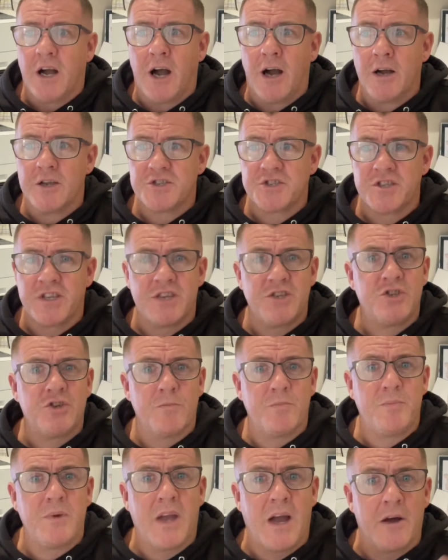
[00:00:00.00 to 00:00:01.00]
So they
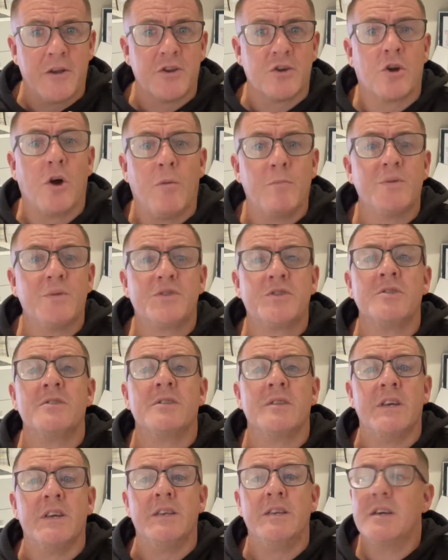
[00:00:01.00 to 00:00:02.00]
should be able to
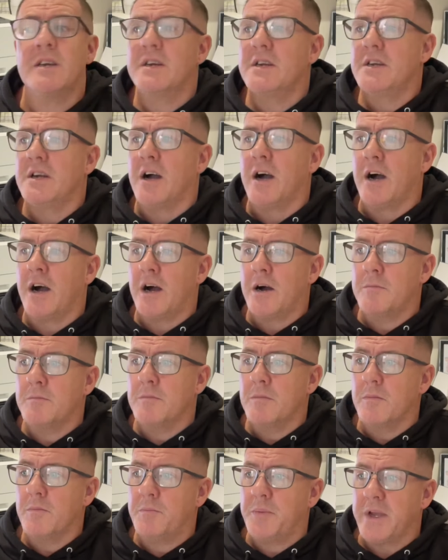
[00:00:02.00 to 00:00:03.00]
competently
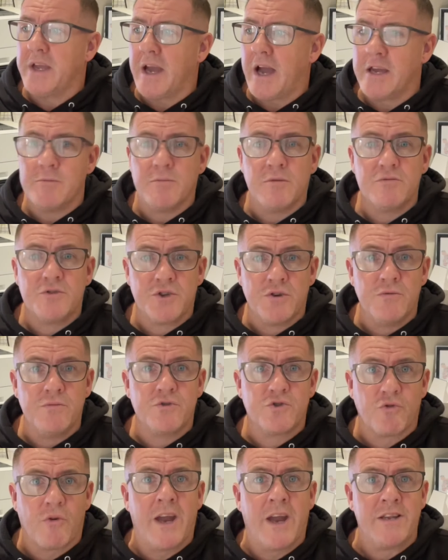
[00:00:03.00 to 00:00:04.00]
be able to
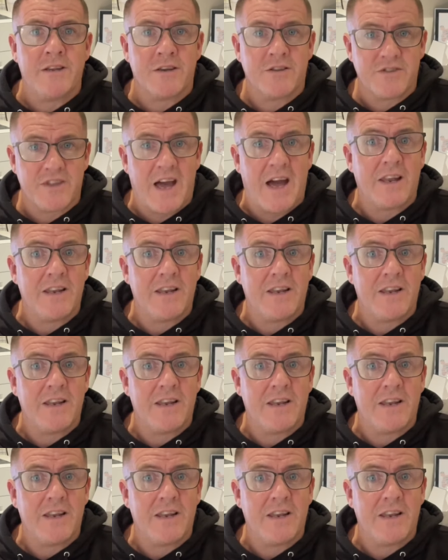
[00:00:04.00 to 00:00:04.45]
train at that